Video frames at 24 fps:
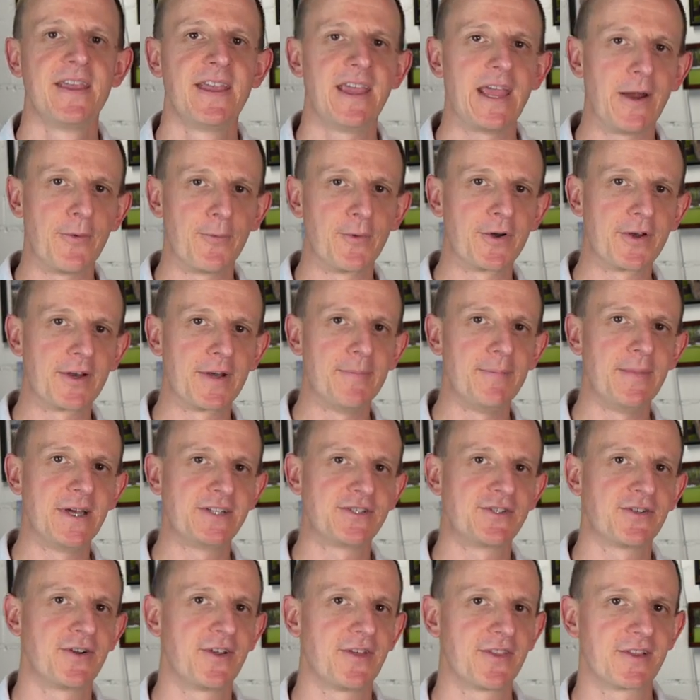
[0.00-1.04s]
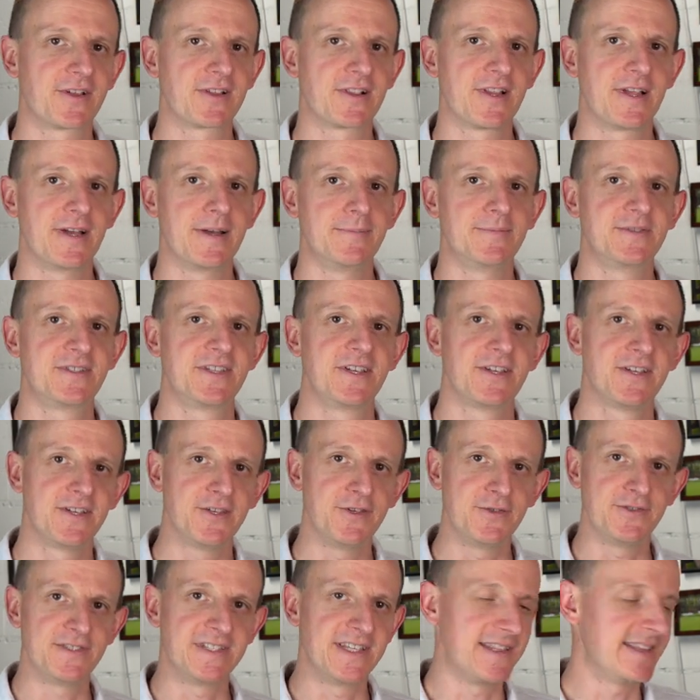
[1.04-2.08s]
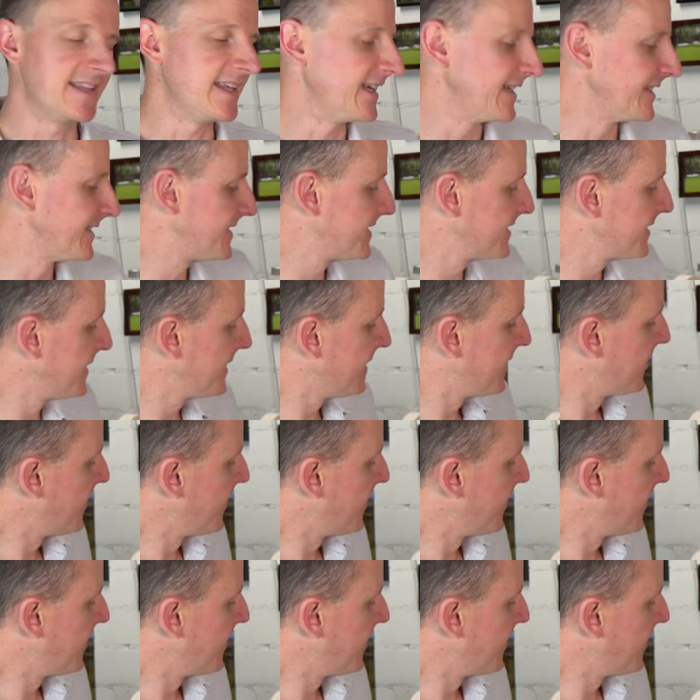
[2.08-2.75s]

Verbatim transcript: And we're gonna measure all the clubs using this.